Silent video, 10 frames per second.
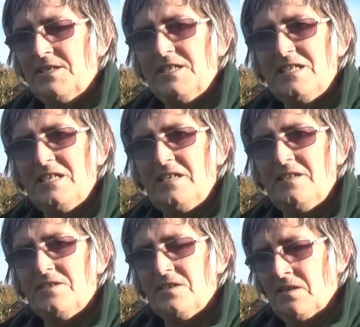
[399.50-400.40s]

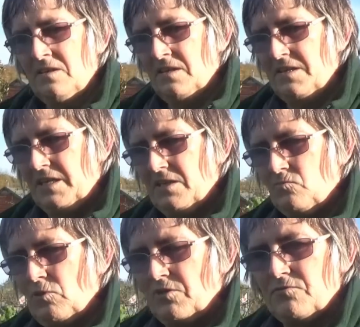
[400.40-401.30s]
disease and it
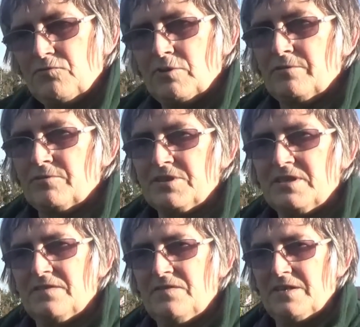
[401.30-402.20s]
can rot the fruit
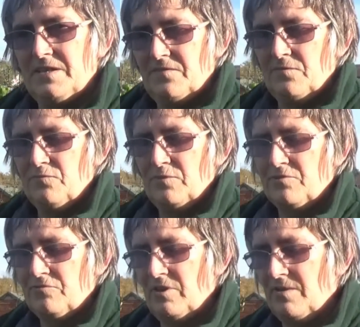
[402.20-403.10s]
if the
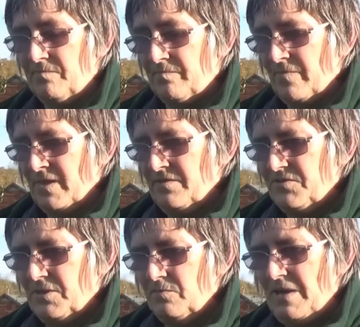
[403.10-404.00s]
fruit are on.
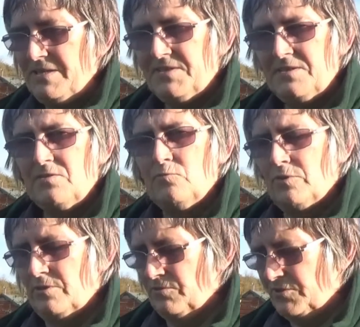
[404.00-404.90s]
So best to the
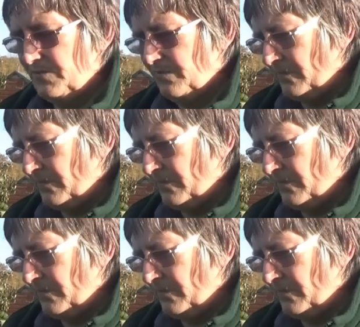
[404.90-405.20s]
roots.